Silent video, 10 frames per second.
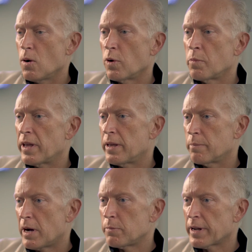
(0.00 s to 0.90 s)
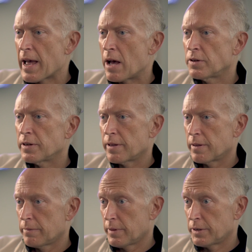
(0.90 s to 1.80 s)
When we bubbled down
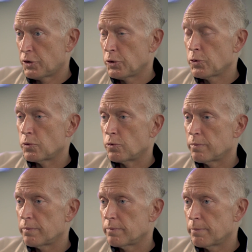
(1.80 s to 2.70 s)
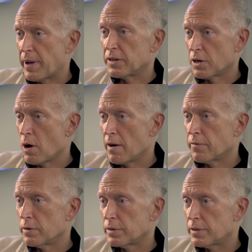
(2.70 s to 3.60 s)
to the two best
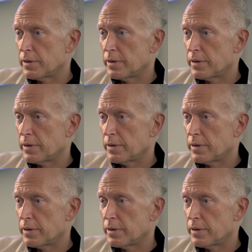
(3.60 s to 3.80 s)
offers,